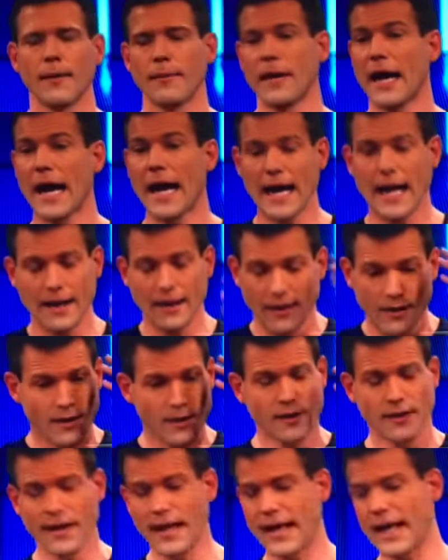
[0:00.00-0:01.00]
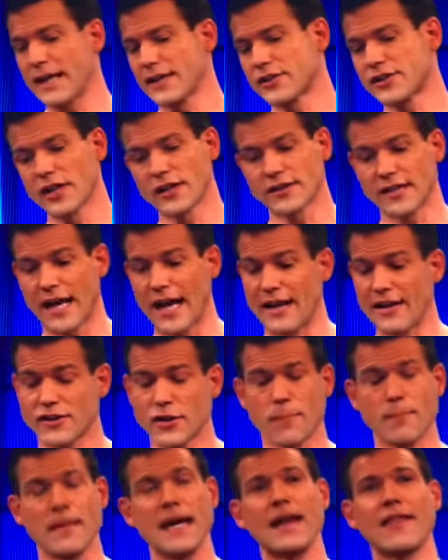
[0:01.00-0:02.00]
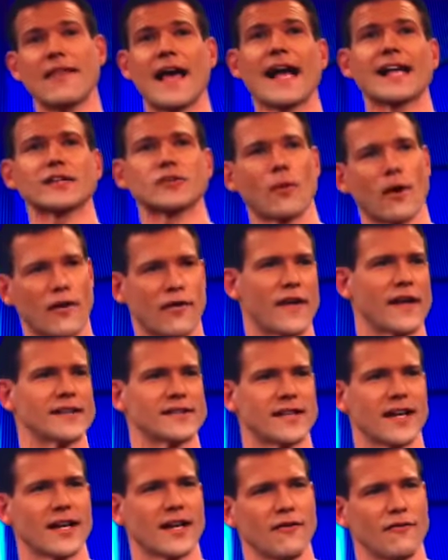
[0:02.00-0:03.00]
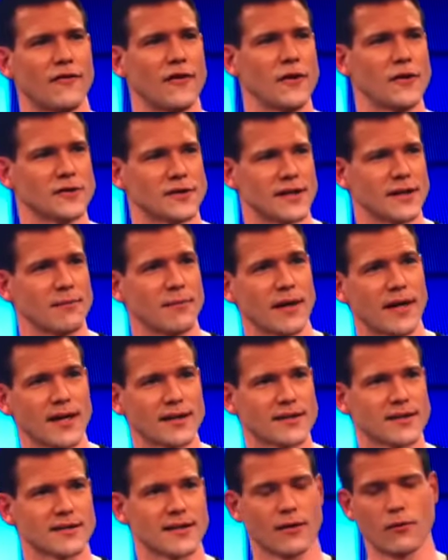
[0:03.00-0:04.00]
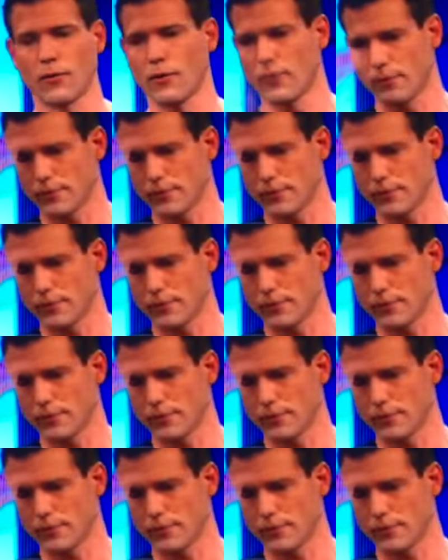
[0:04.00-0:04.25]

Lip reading: I mean, it's just, and to me, that's where things get confusing because it's like,